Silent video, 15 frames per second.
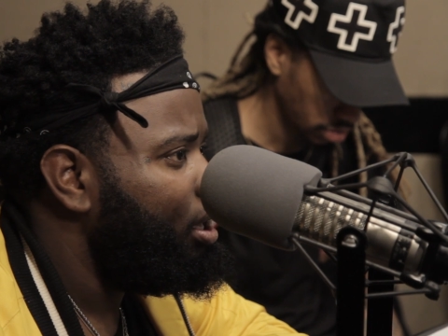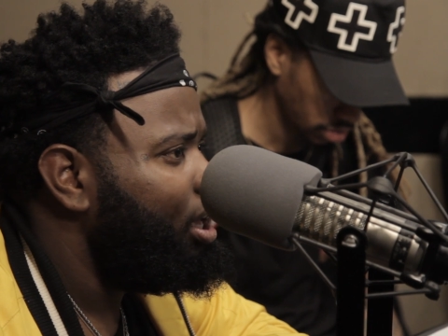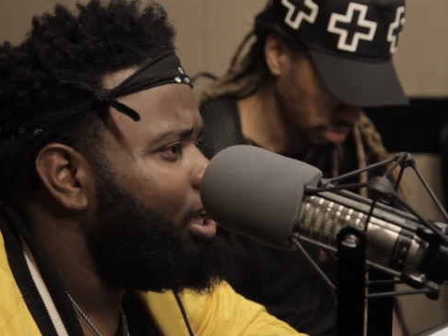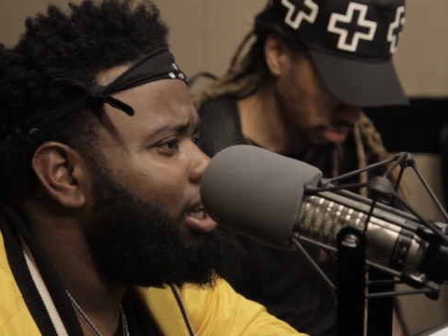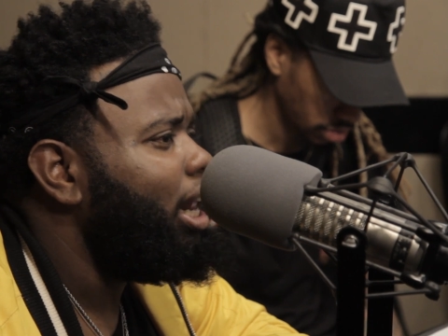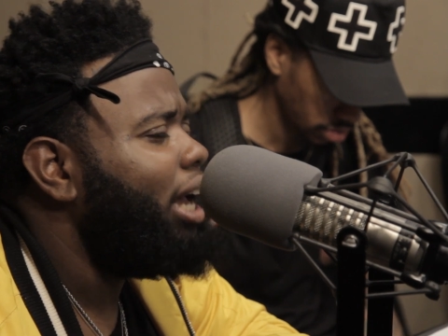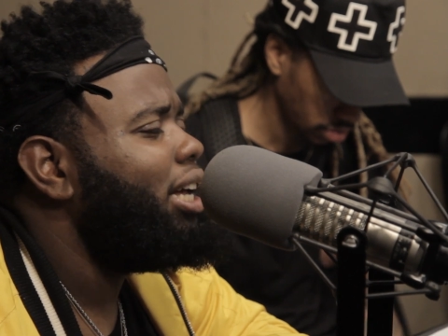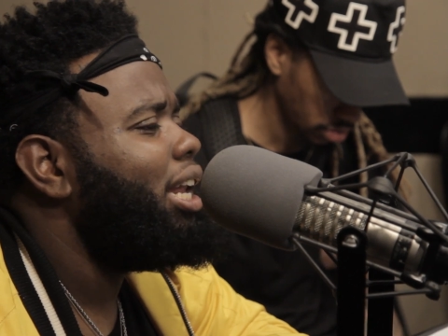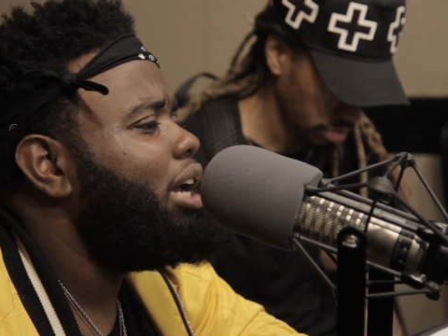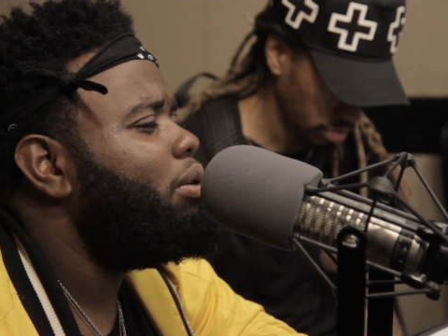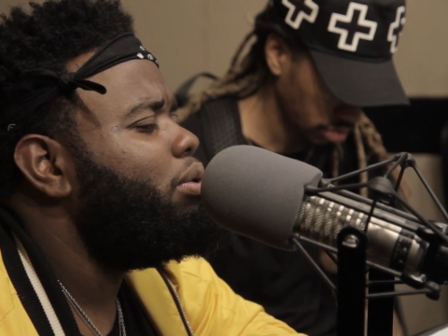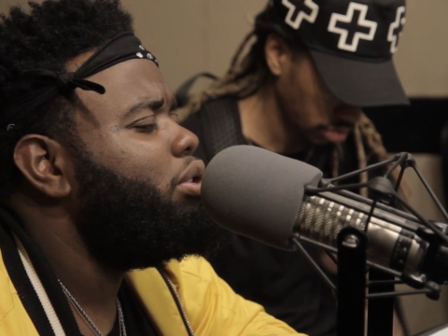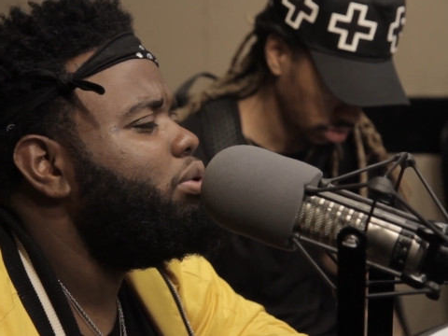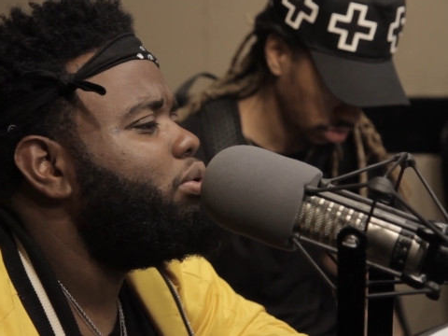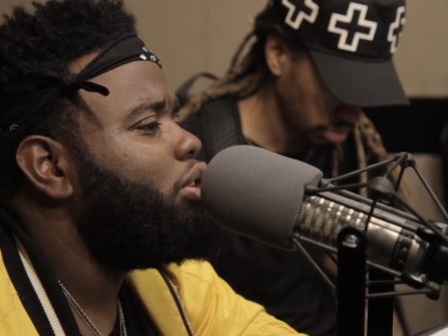Mm. Like like
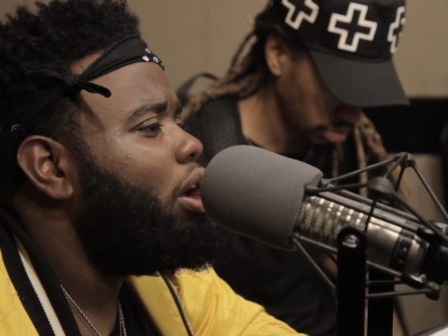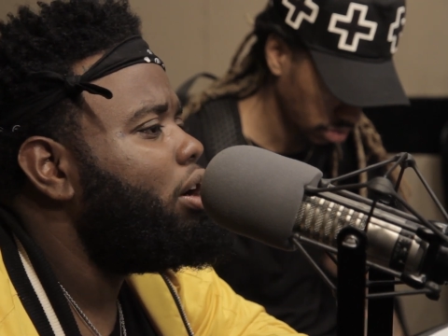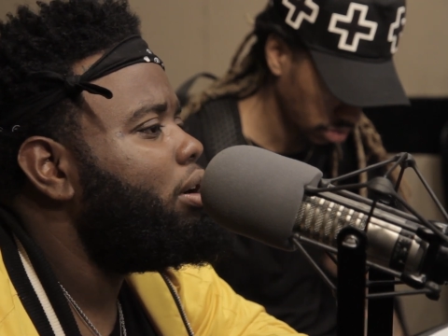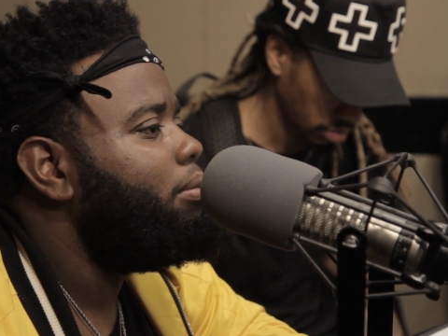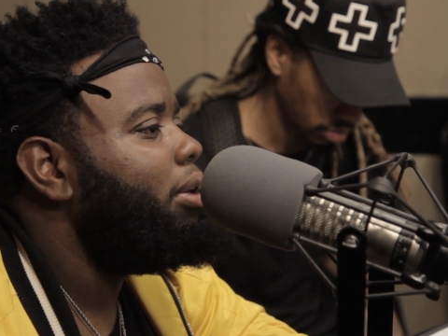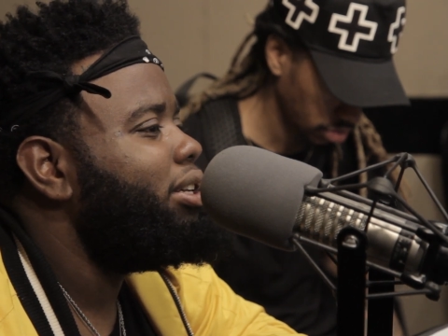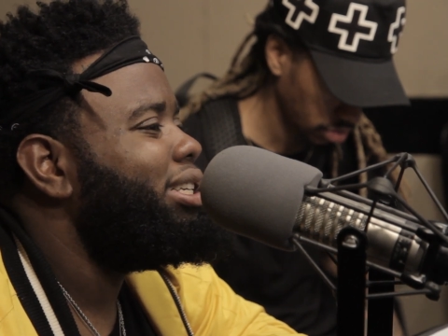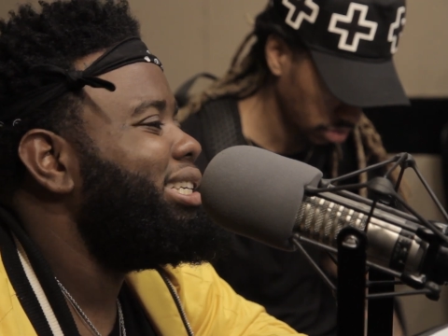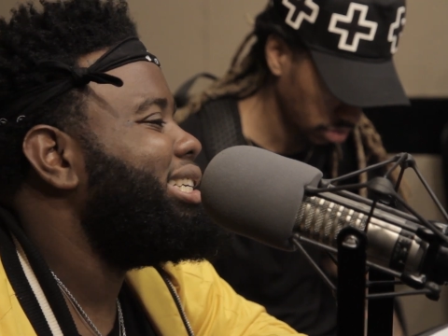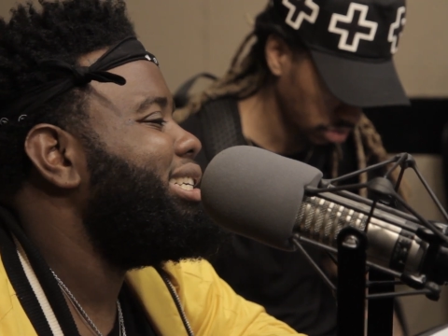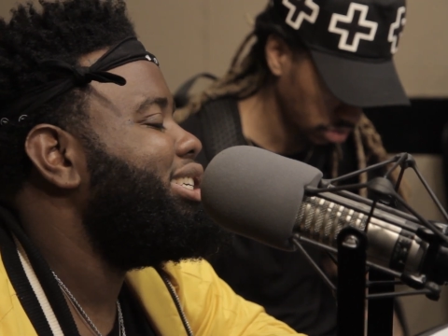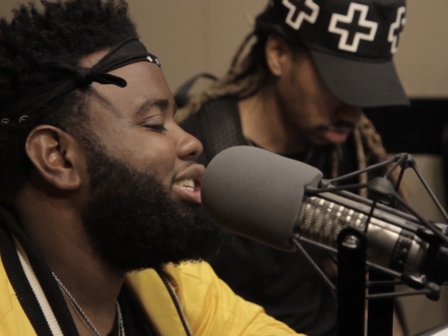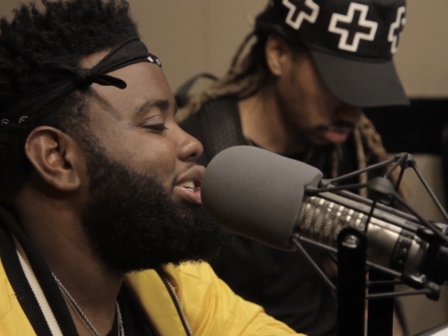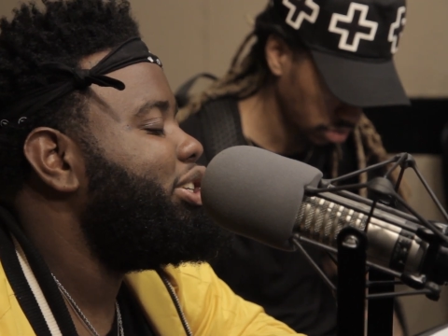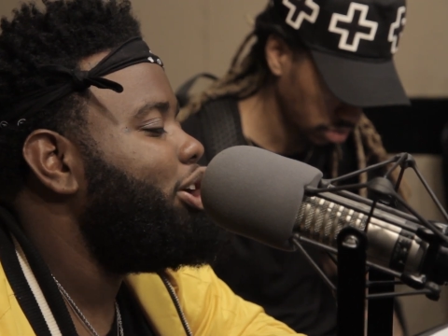what are you talking about? Just
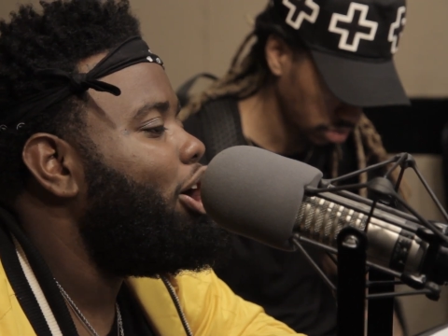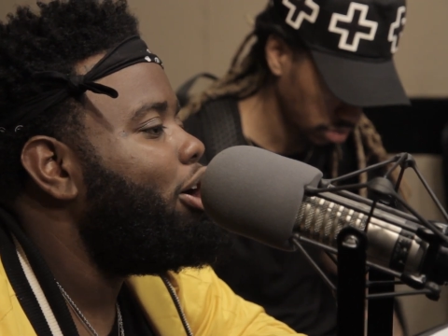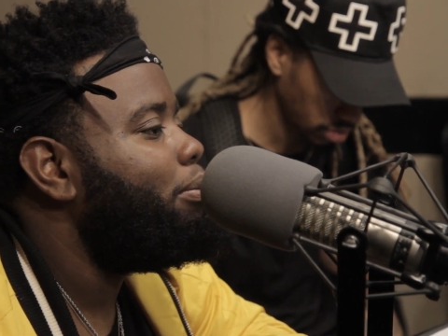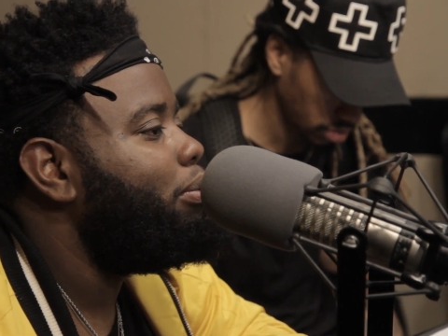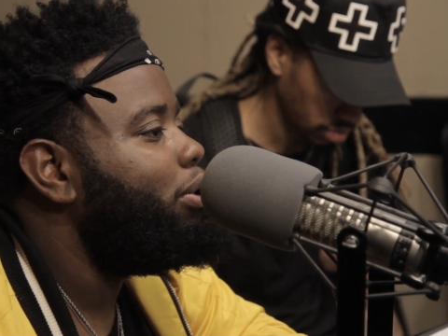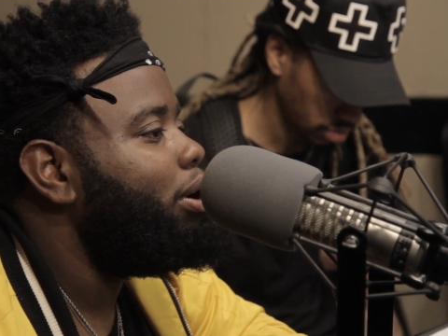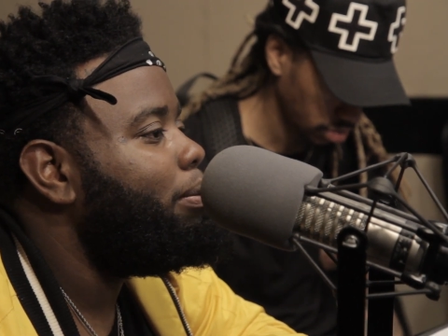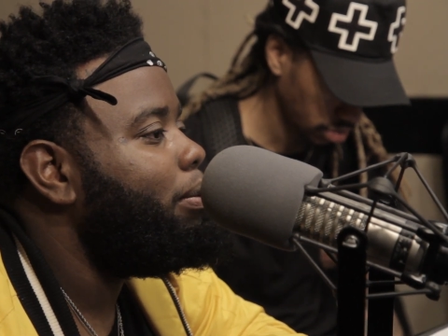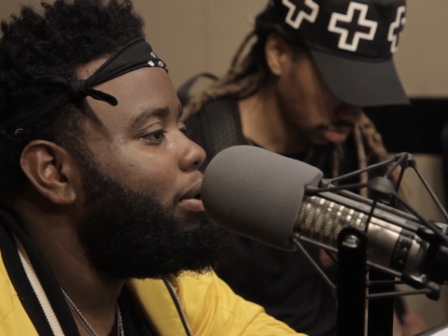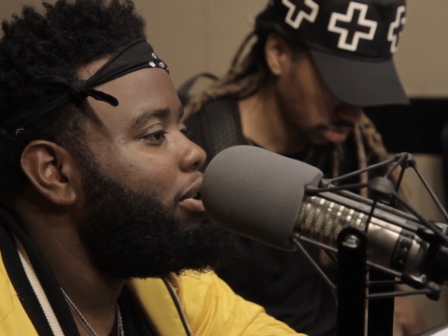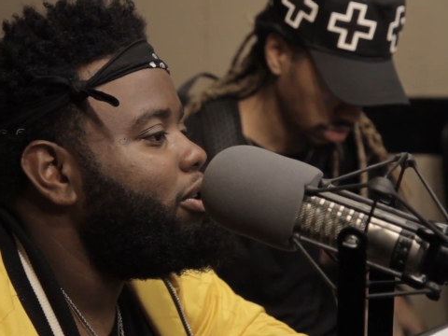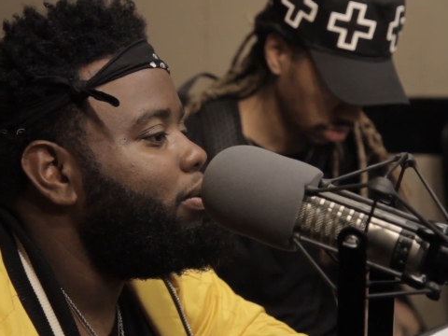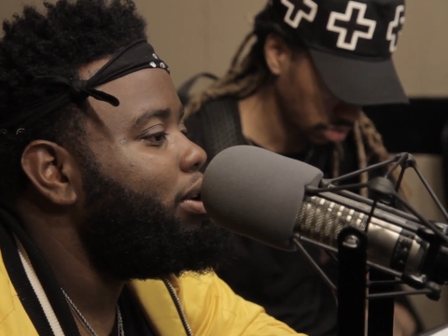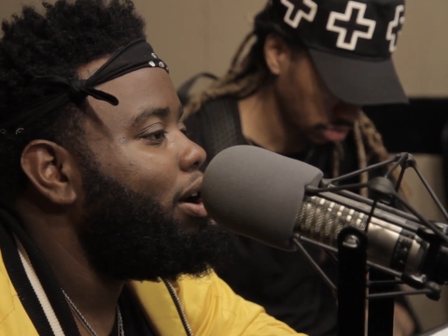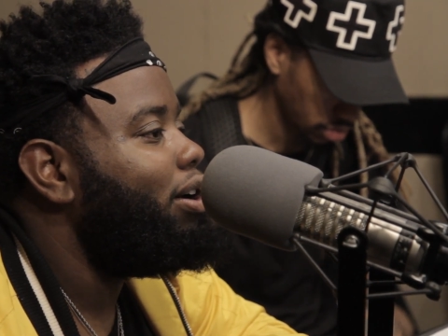because your dog put up on
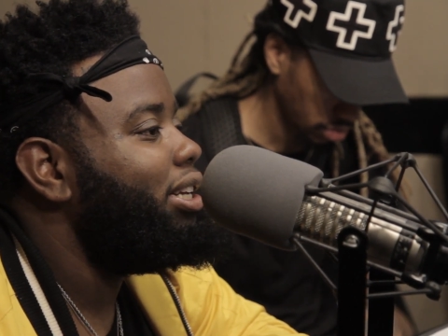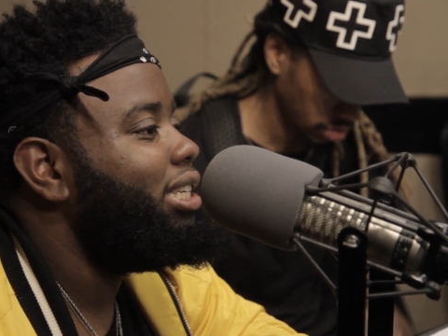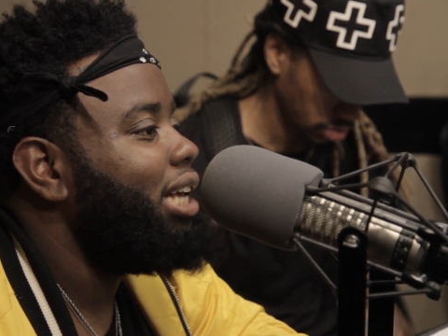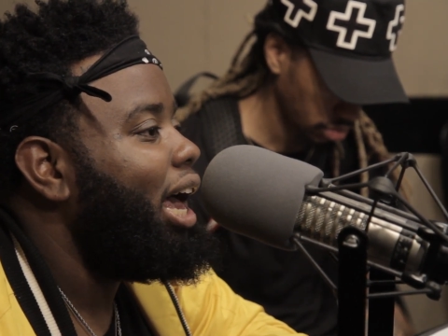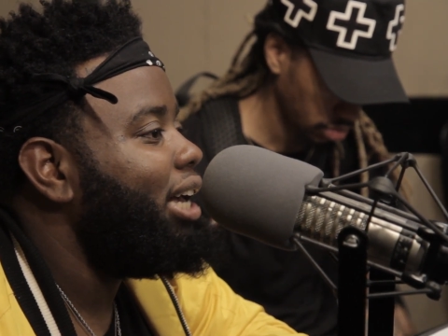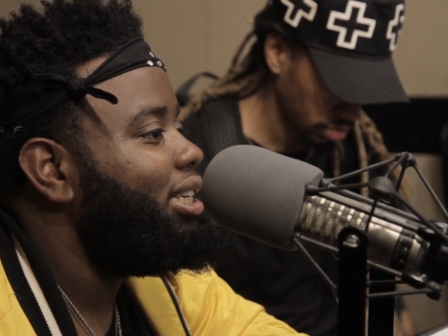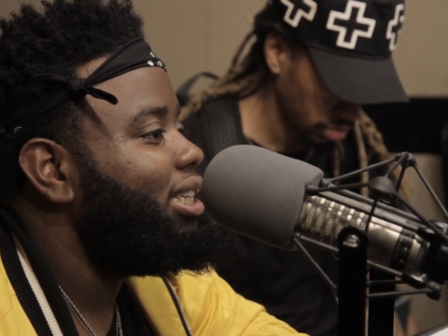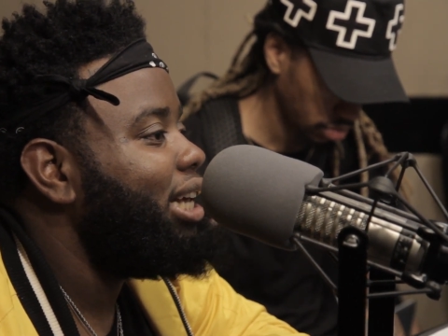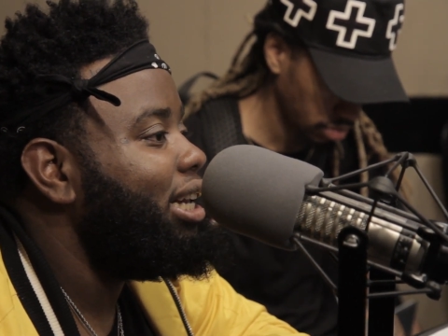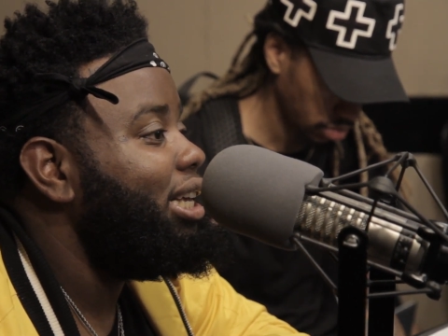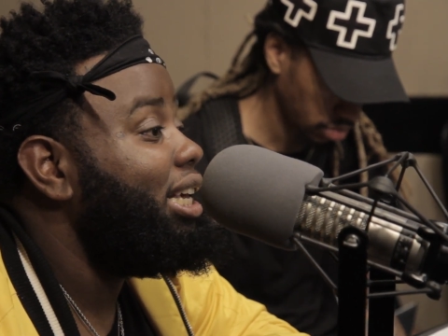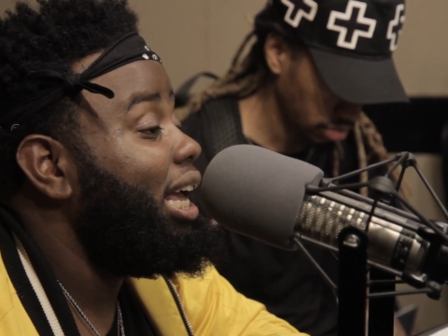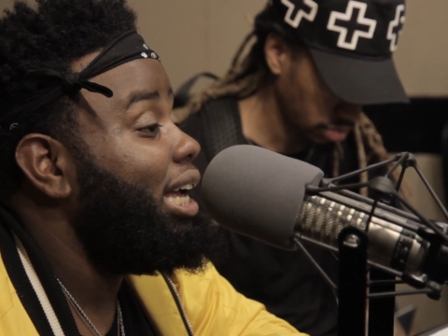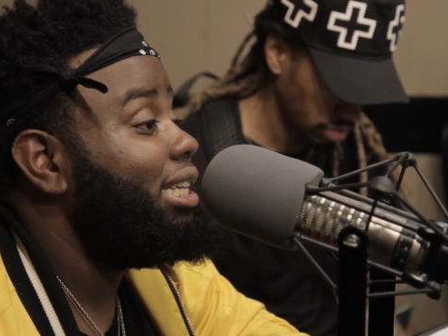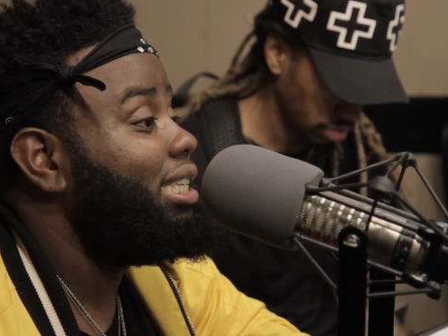you with all this ice that he
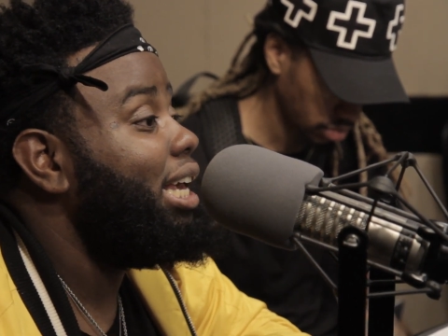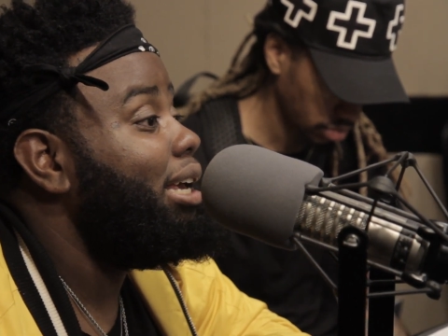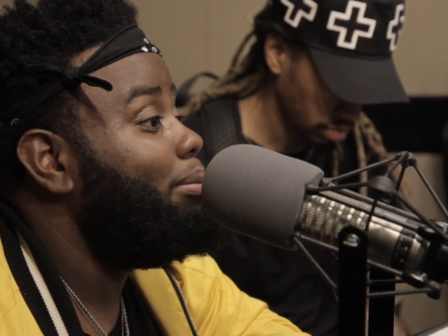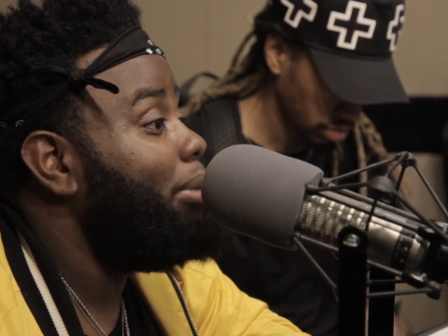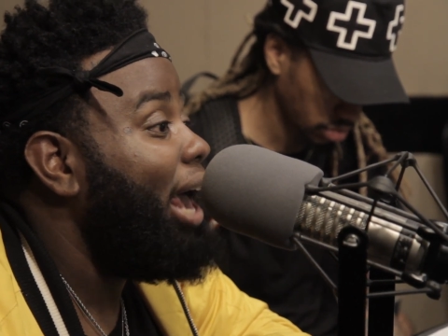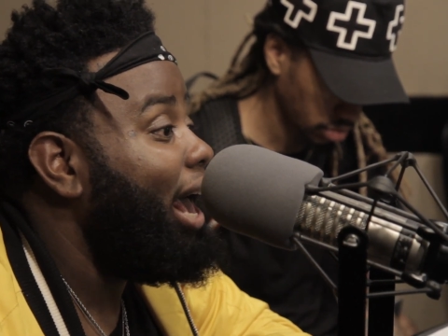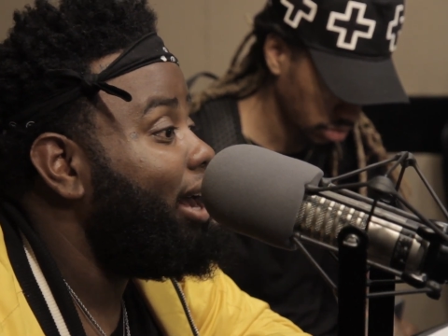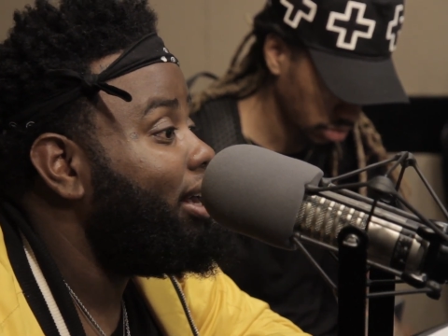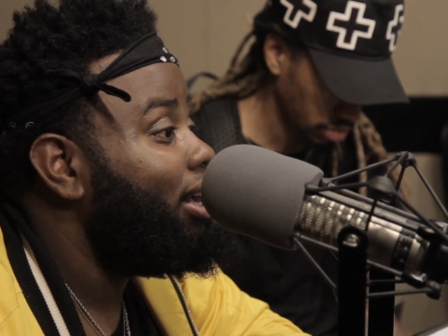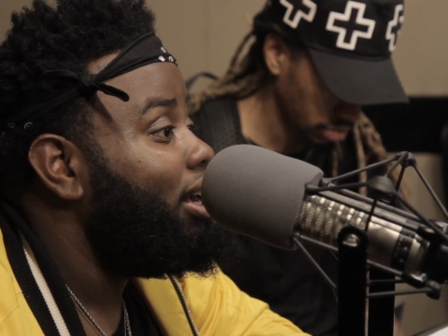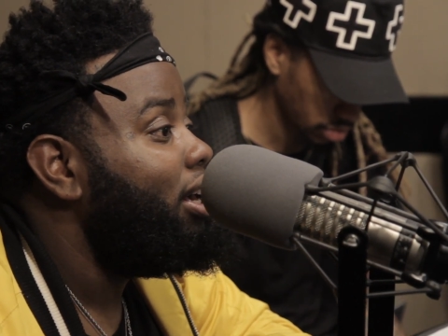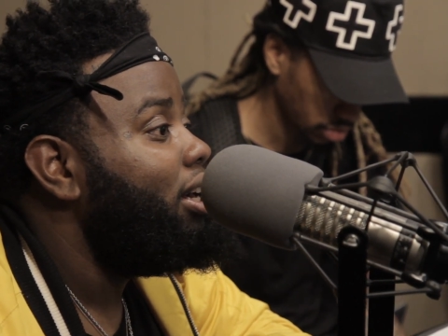can't take back,